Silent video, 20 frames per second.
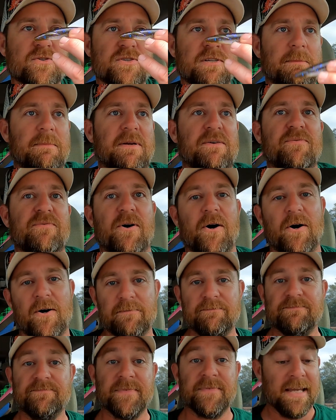shimmy fall.
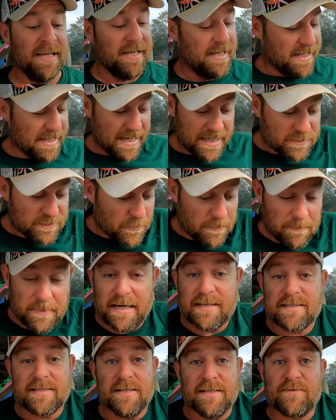That's what
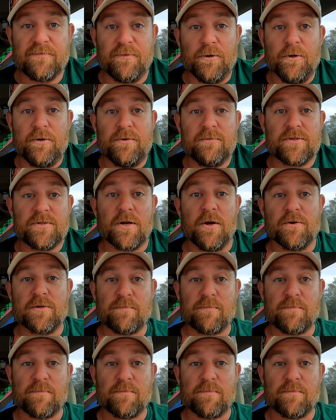makes this fluke so